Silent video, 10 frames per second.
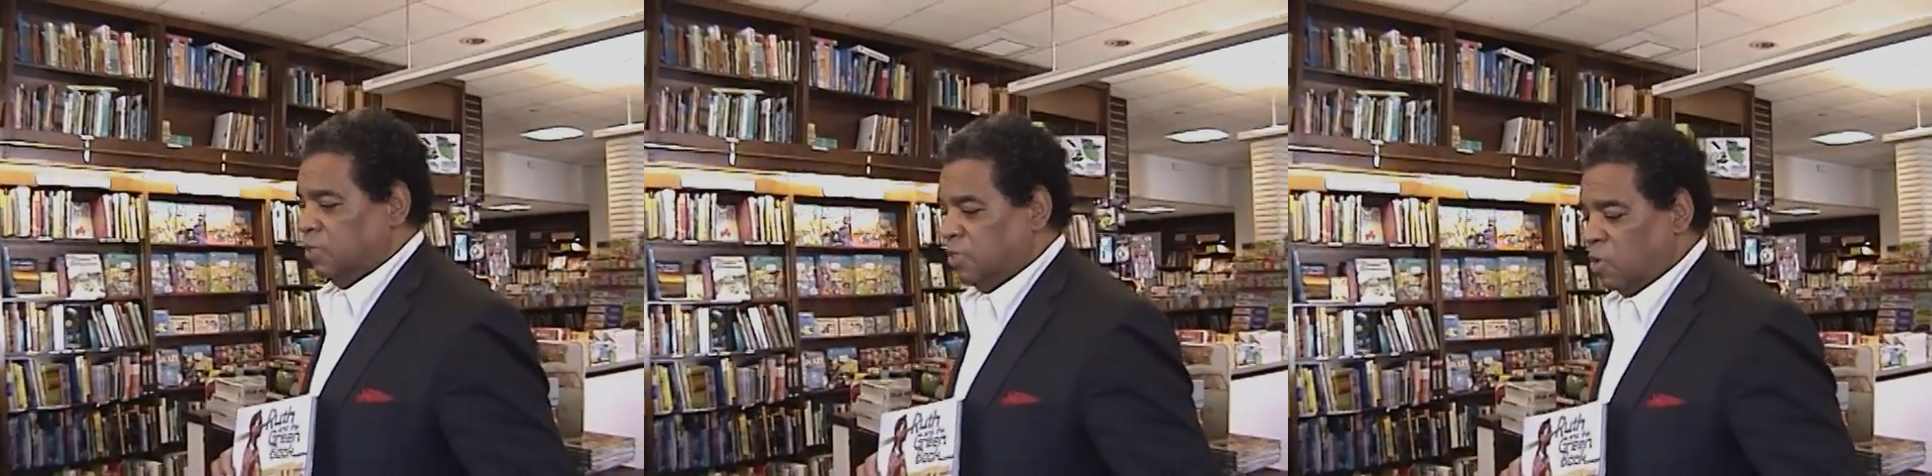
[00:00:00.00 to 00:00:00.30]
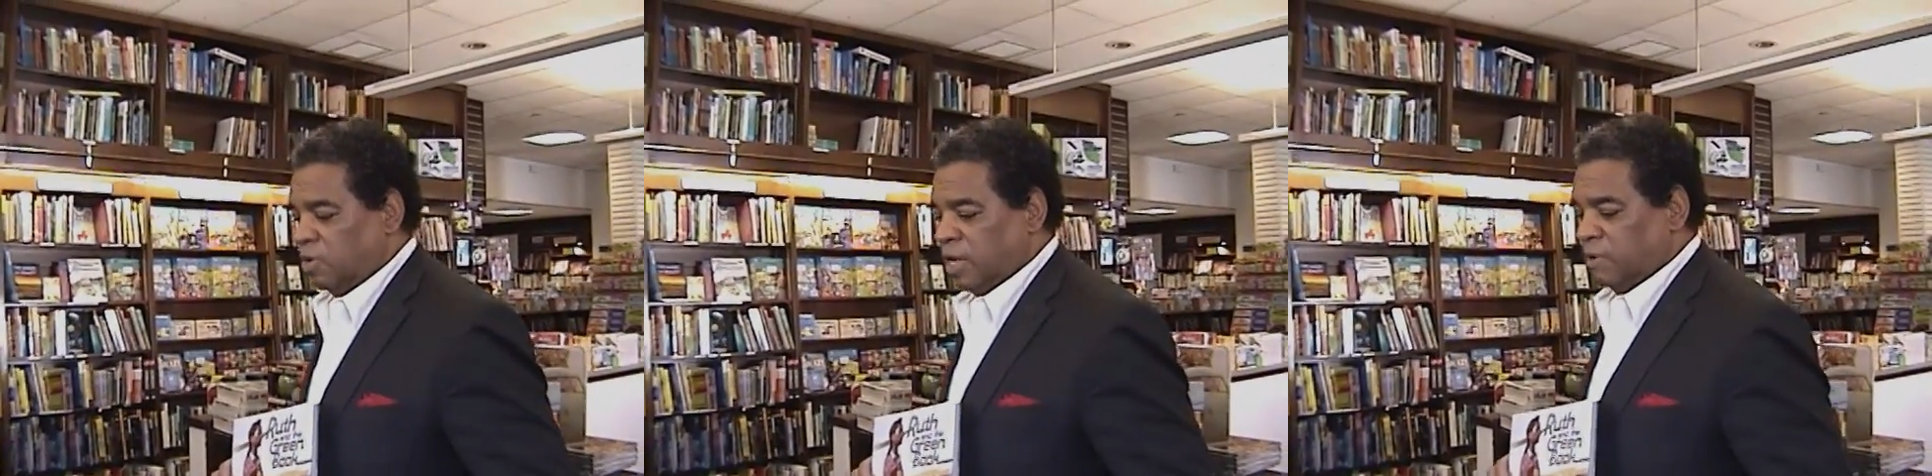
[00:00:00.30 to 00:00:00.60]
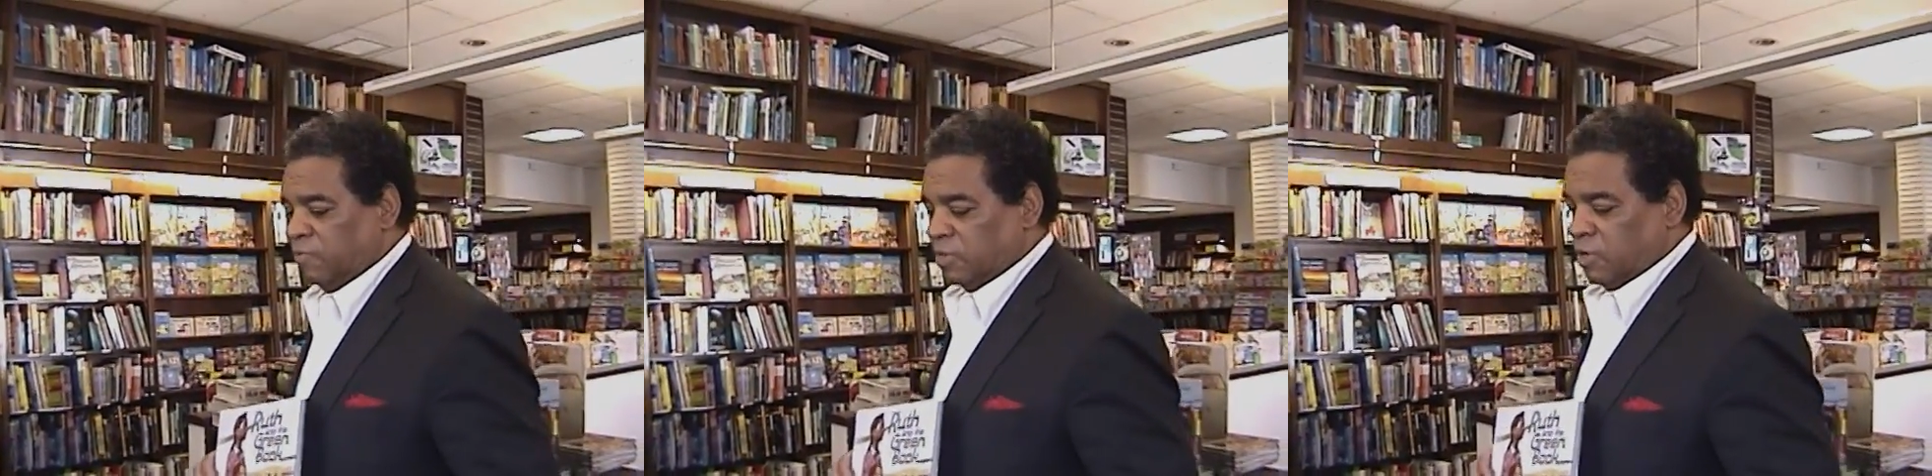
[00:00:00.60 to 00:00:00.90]
She's going down
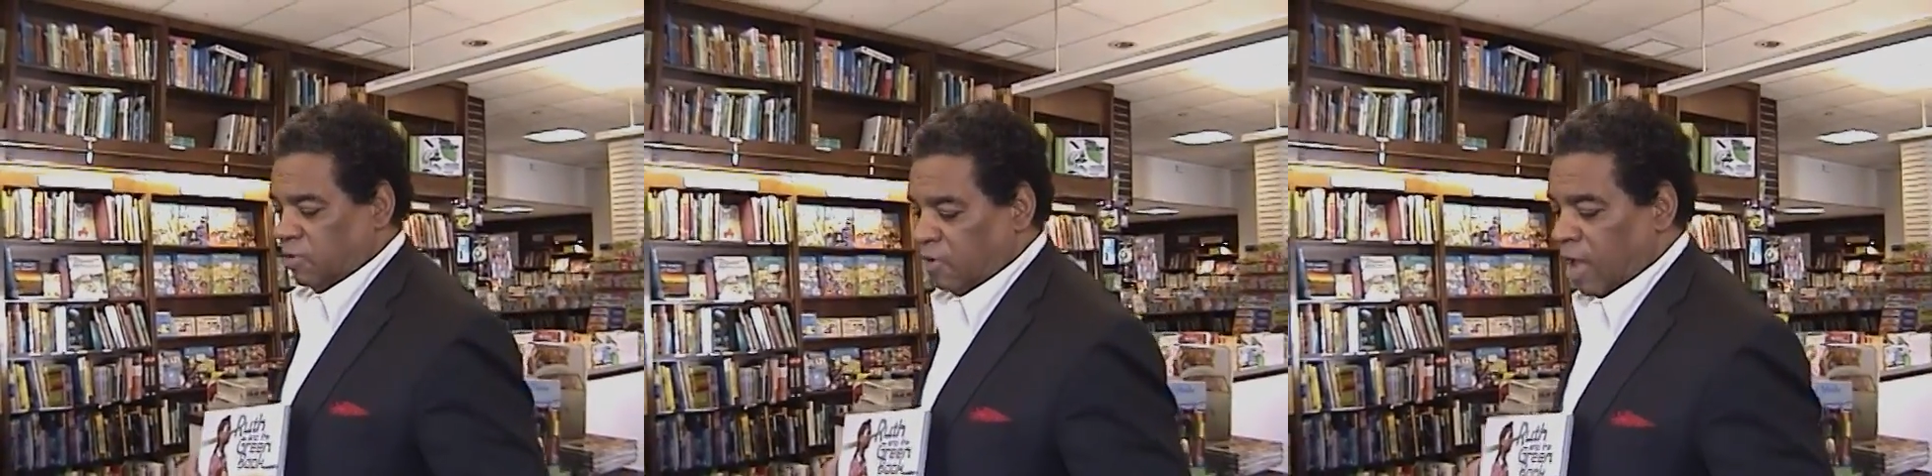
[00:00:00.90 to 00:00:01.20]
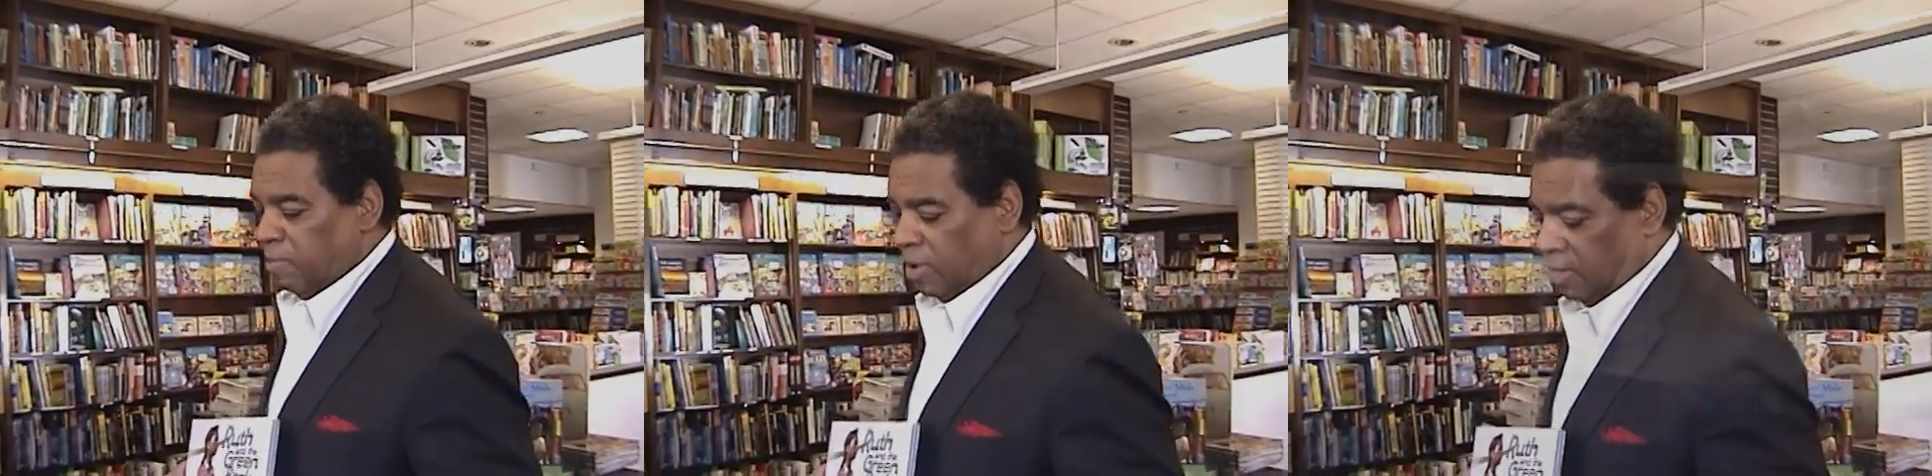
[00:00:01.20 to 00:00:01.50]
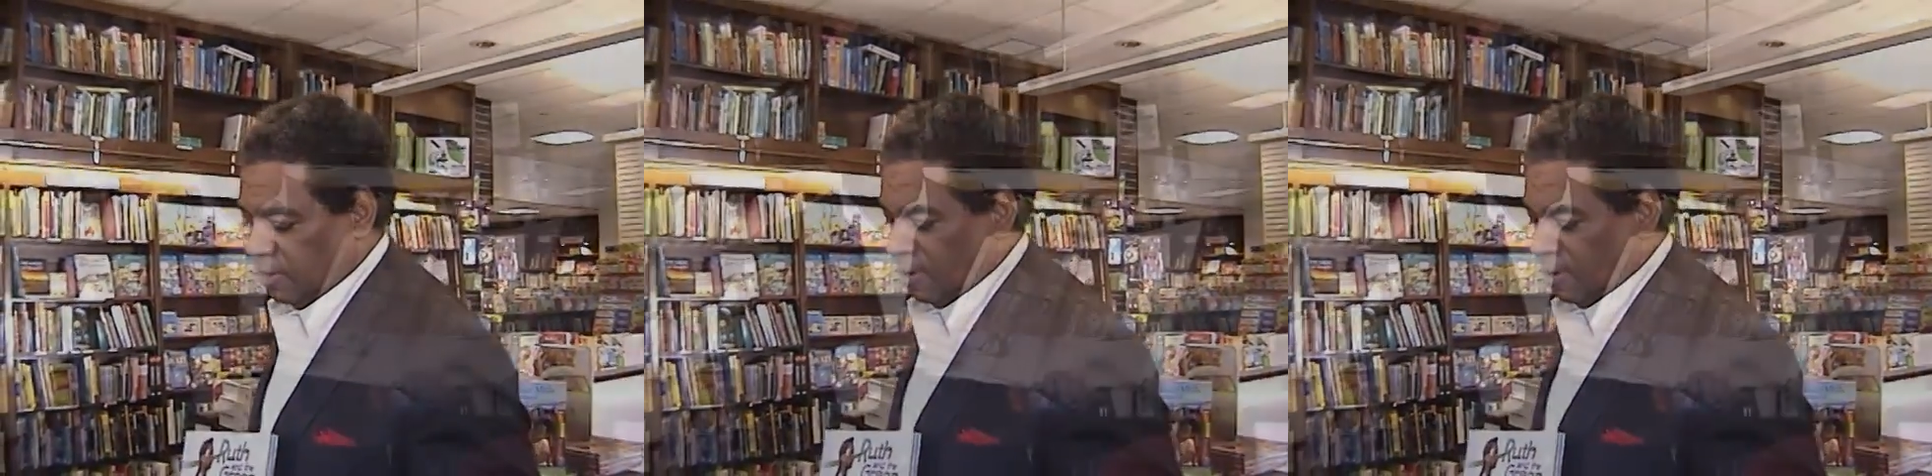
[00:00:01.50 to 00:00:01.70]
to visit her grandmother.